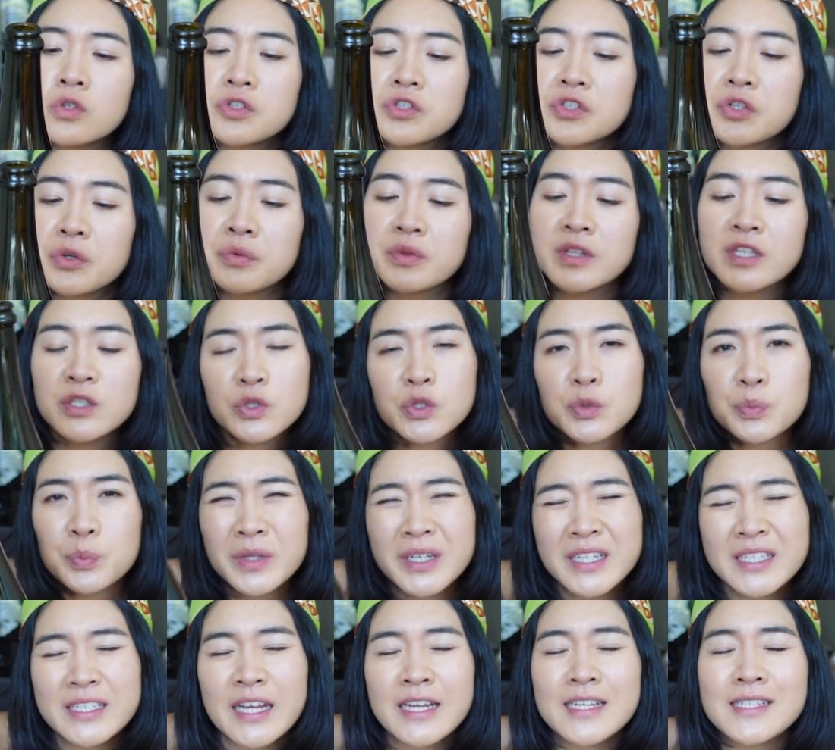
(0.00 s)
So this was
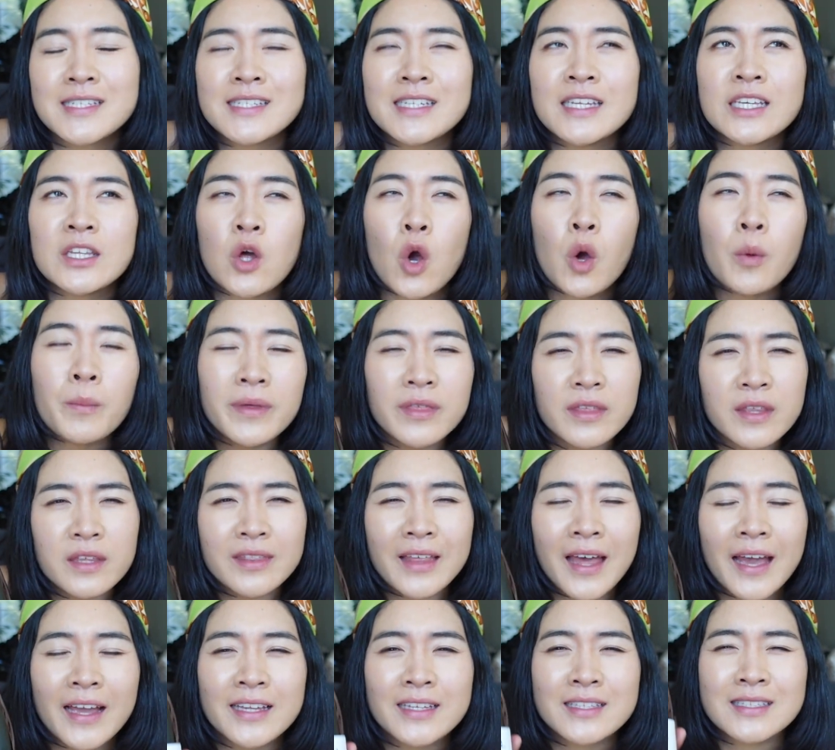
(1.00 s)
pretty tasty. The only thing
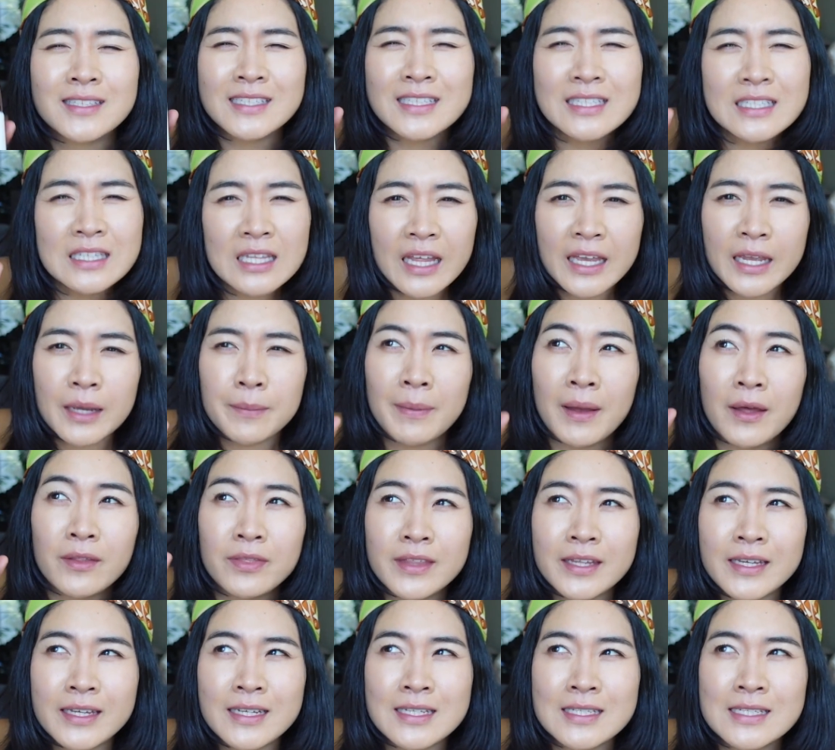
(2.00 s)
that I didn't like about
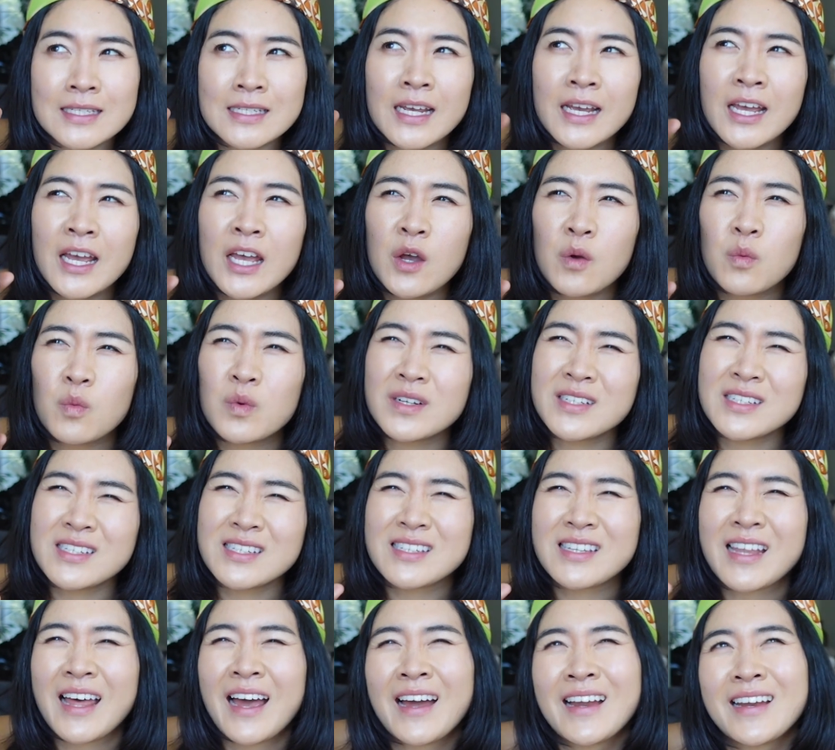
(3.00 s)
this
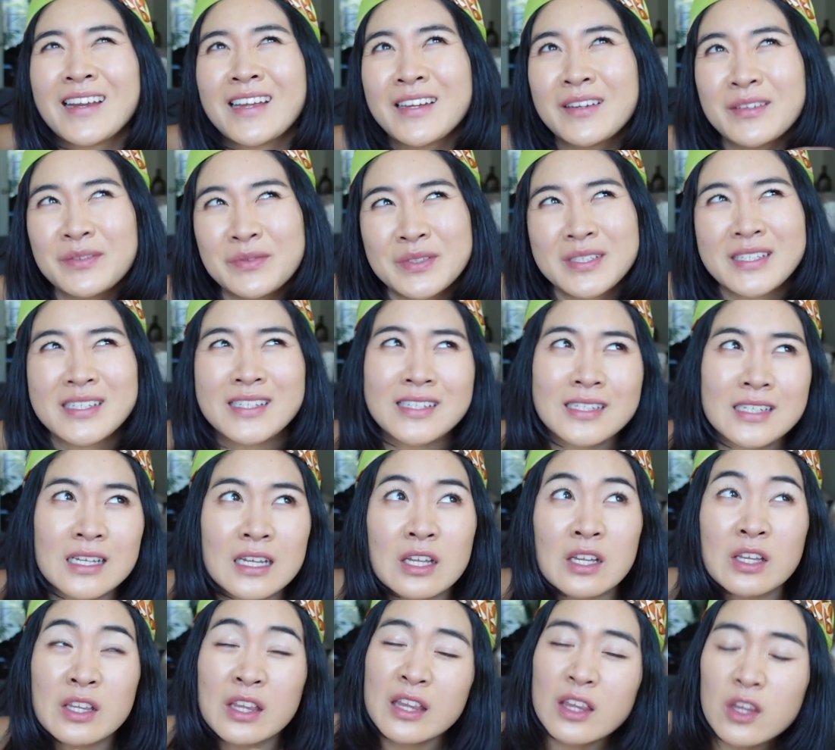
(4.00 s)
was that it was
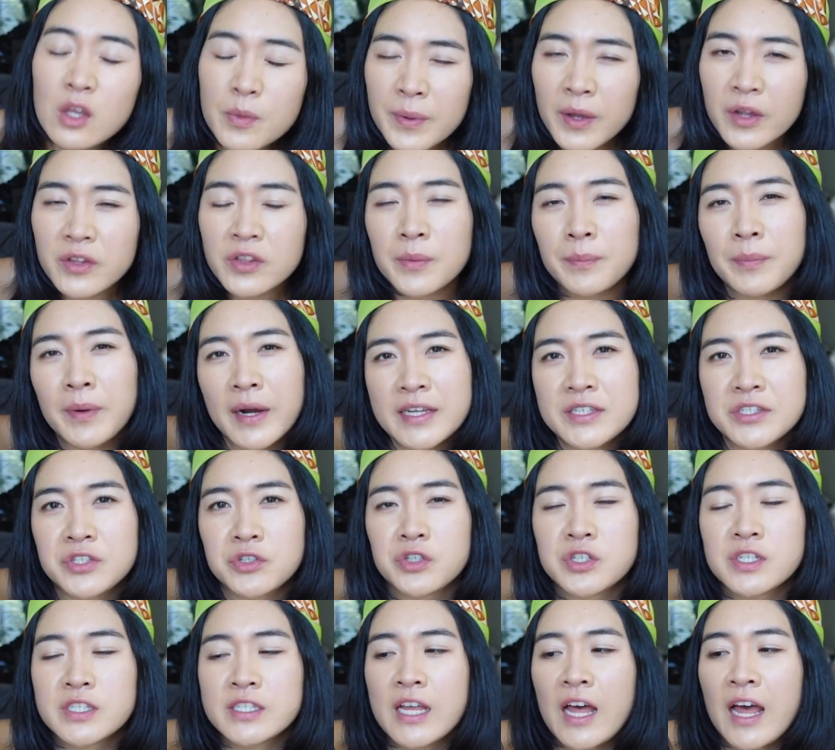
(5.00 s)
a little bit on the
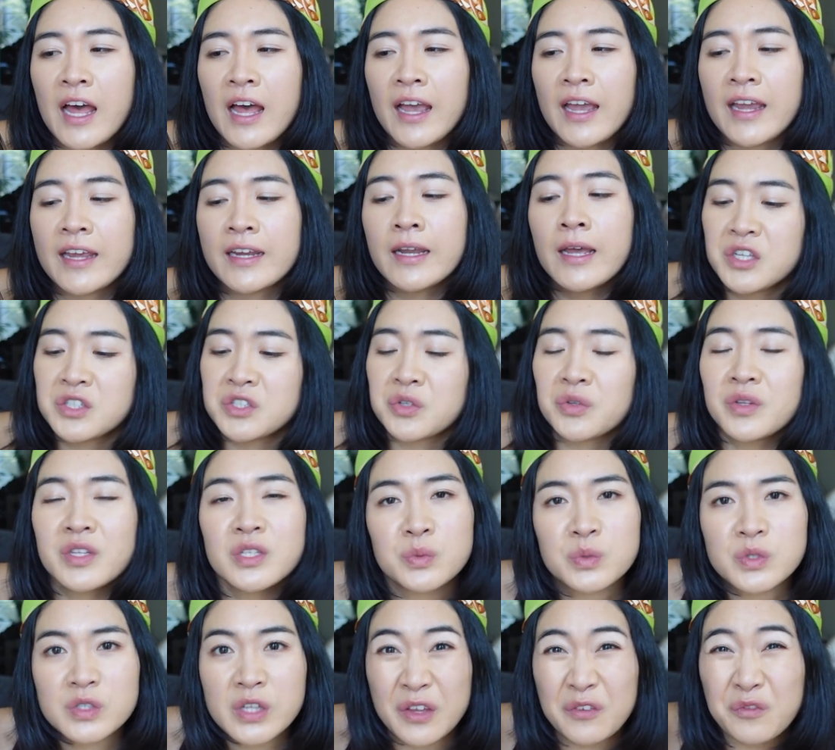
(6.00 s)
pricier side. So this
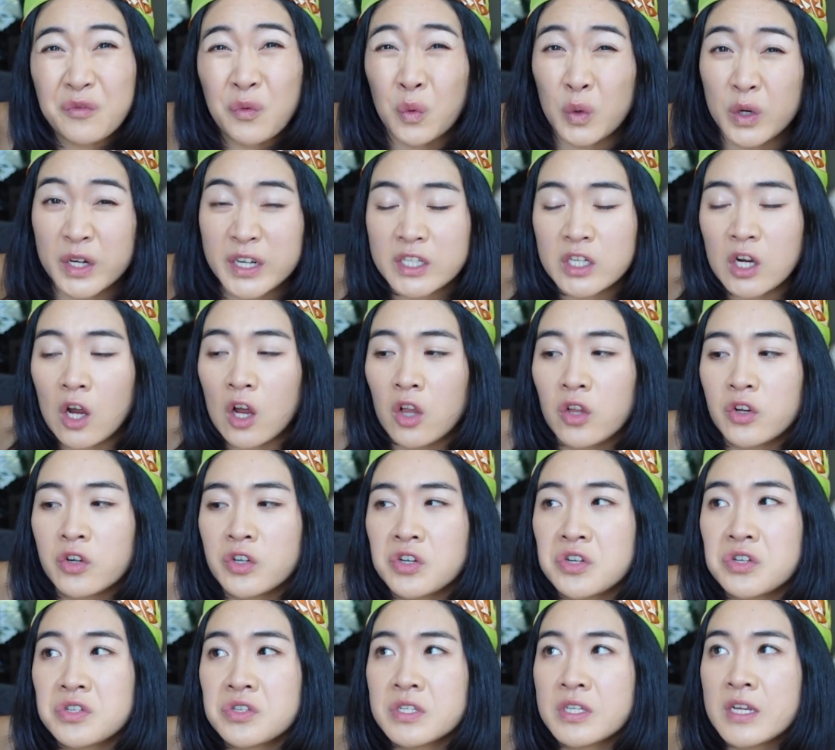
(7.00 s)
was like
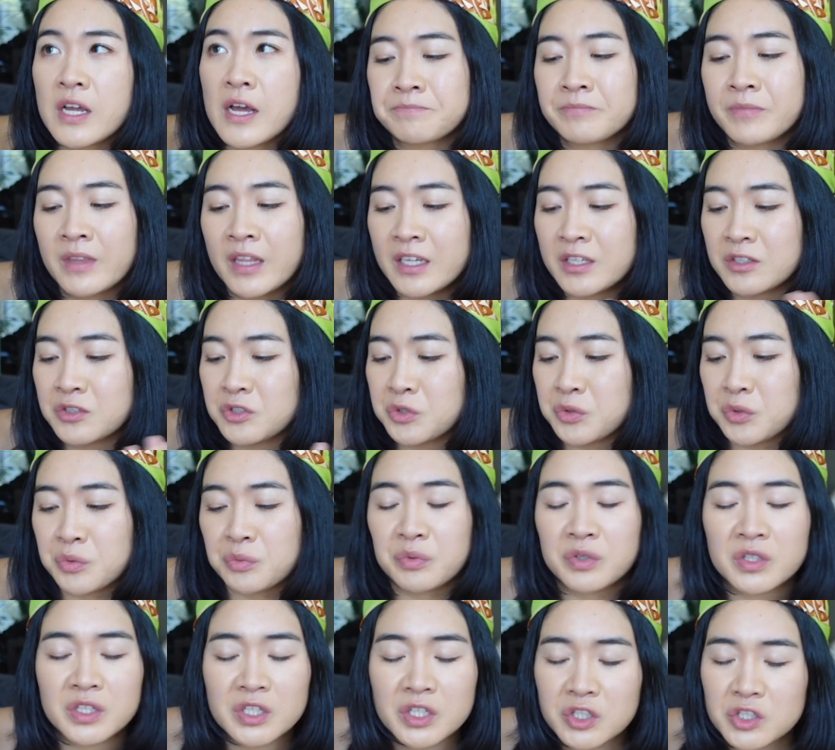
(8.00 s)
$40. They do a
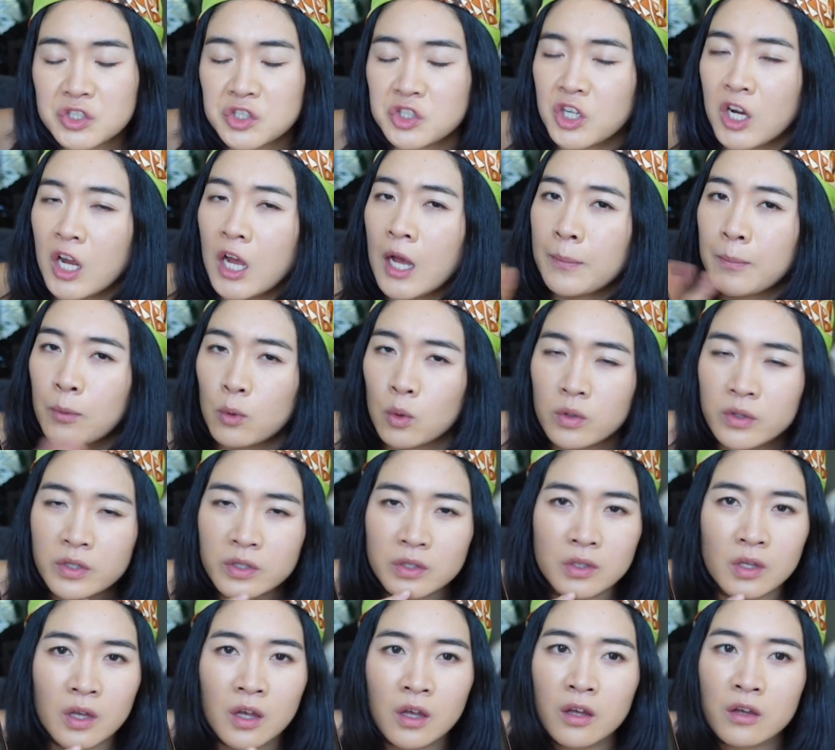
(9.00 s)
really good job
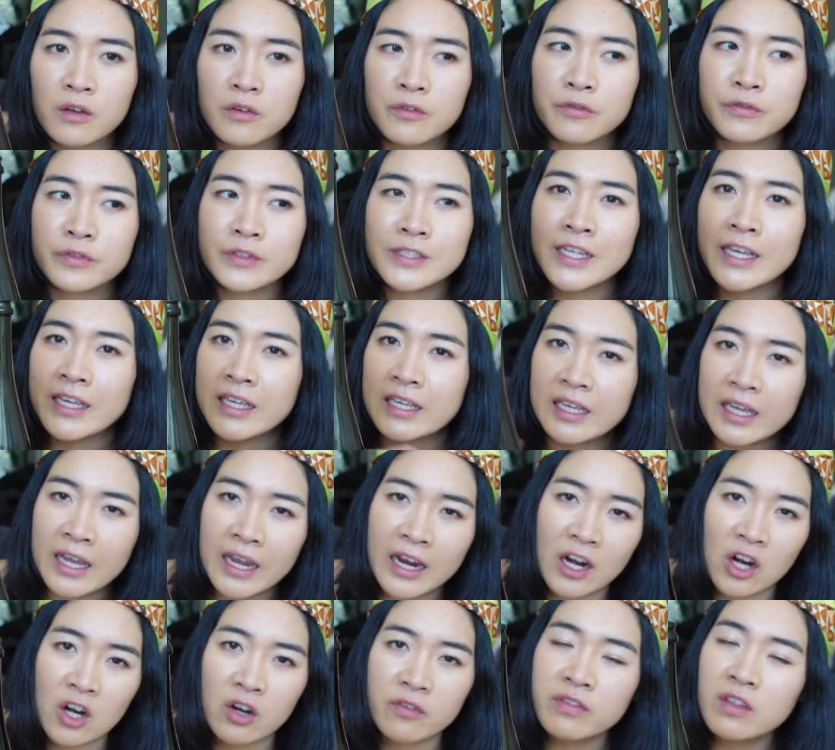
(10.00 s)
of taking
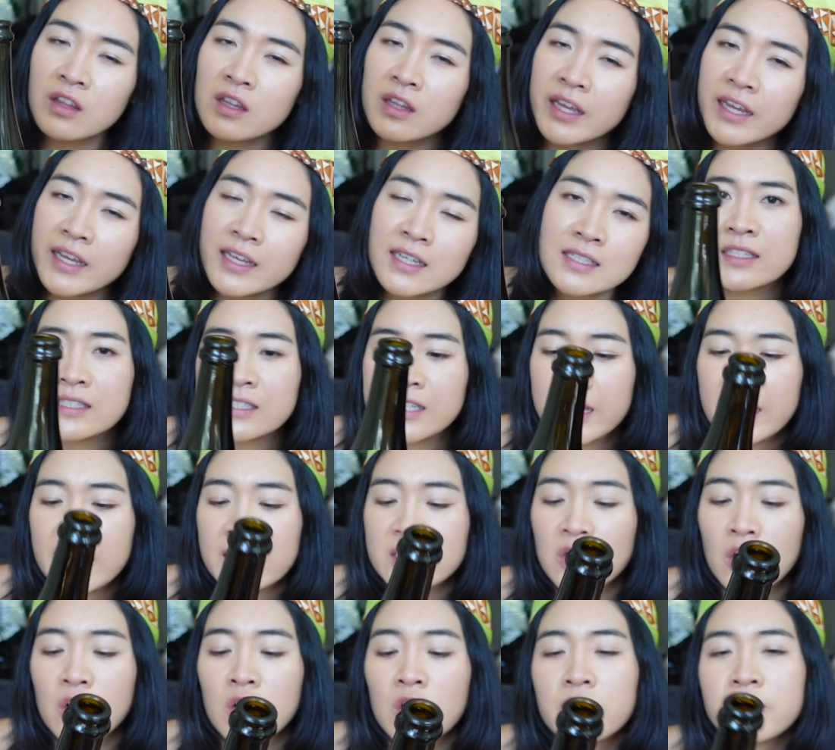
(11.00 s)
care of the land. It's
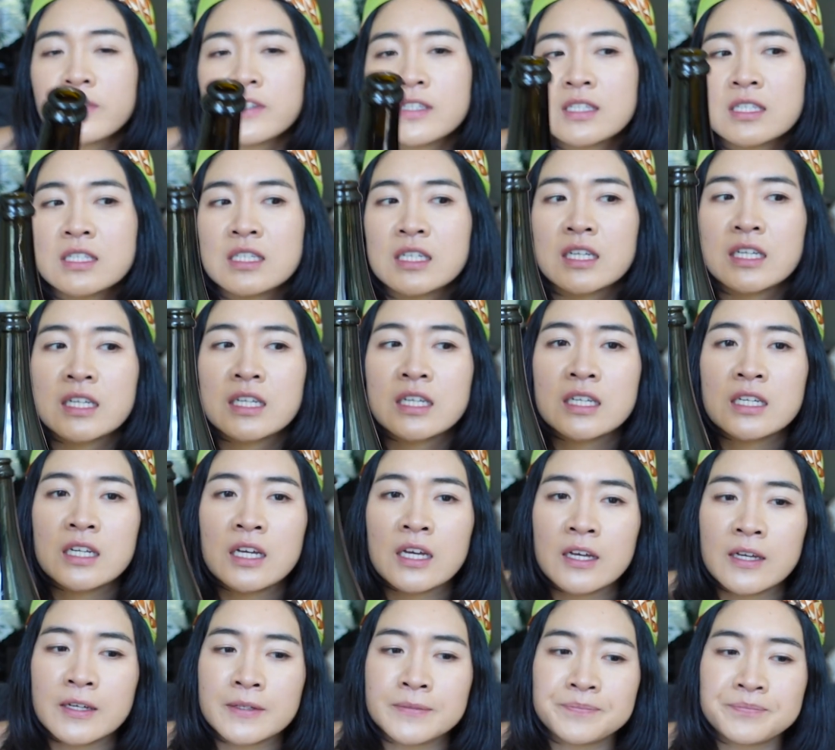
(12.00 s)
hand harvested,
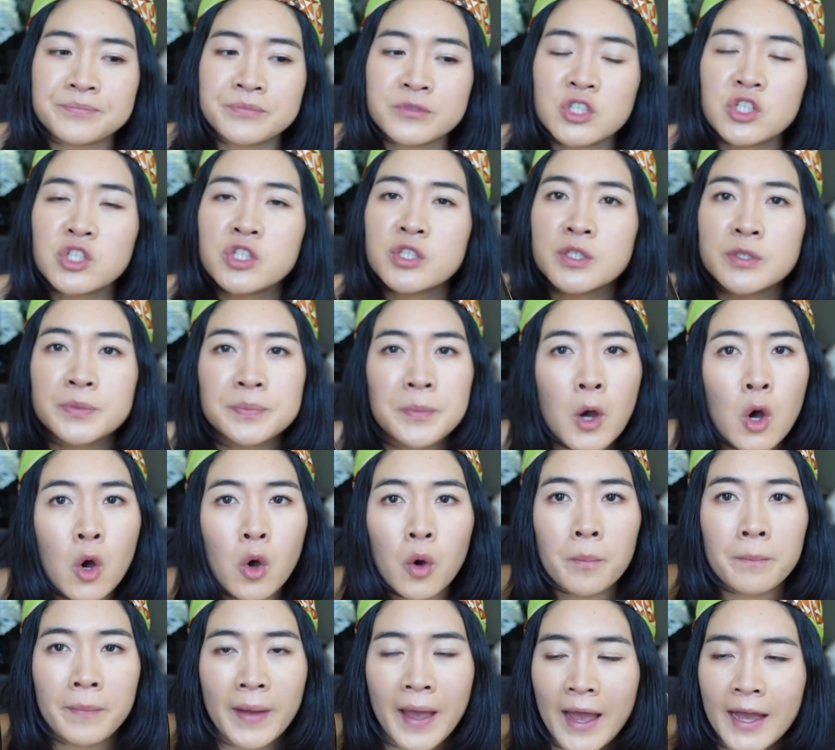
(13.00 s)
just
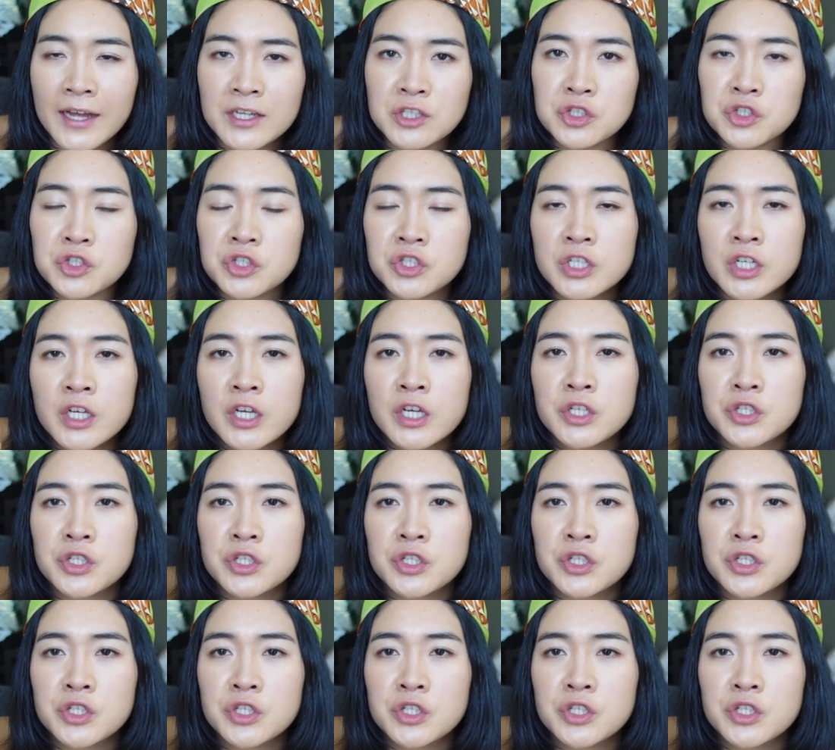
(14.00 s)
small batched.